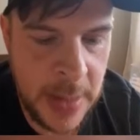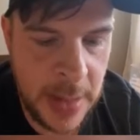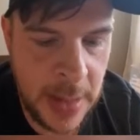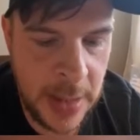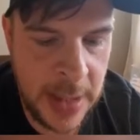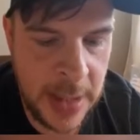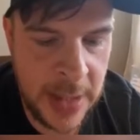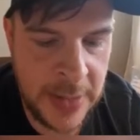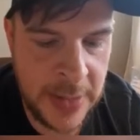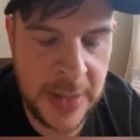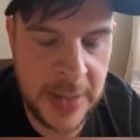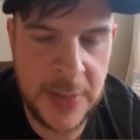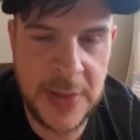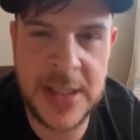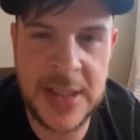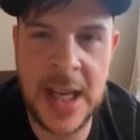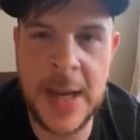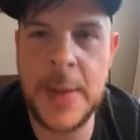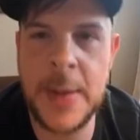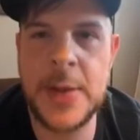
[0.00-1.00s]
I can't think of his
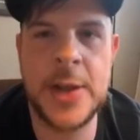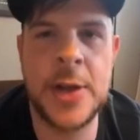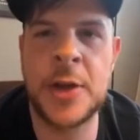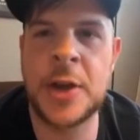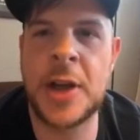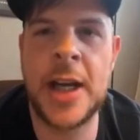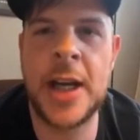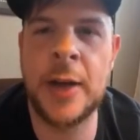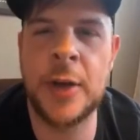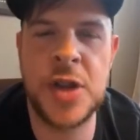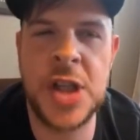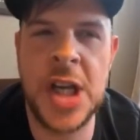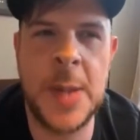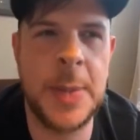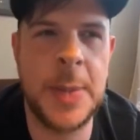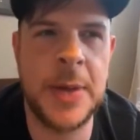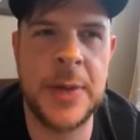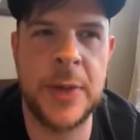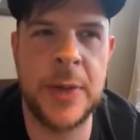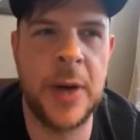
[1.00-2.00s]
name. He was Intercontinental
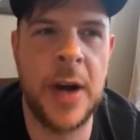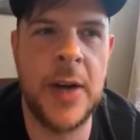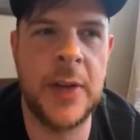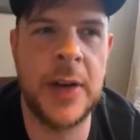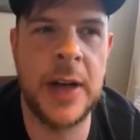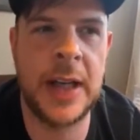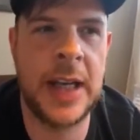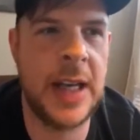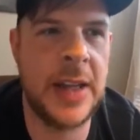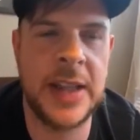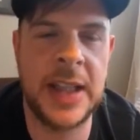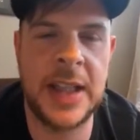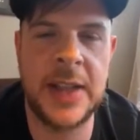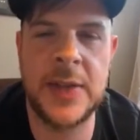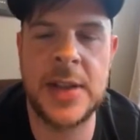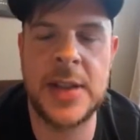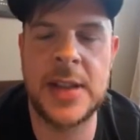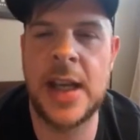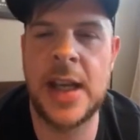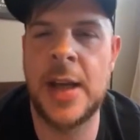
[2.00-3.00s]
Champion forever. I can't think of
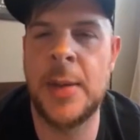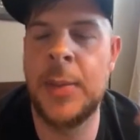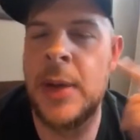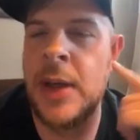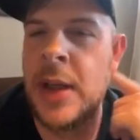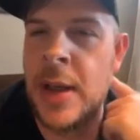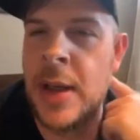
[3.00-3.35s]
his name.